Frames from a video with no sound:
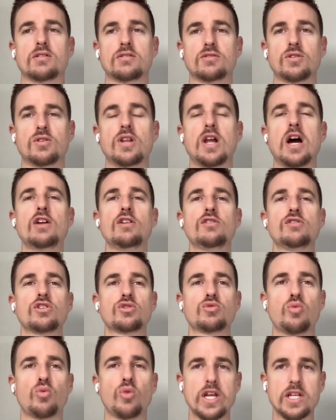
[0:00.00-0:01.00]
So now you
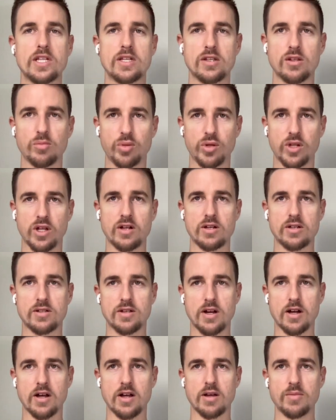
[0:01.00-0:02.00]
just wasted the player's
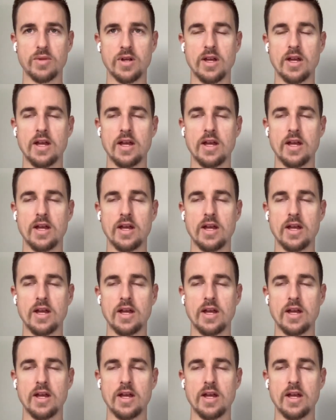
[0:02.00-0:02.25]
time,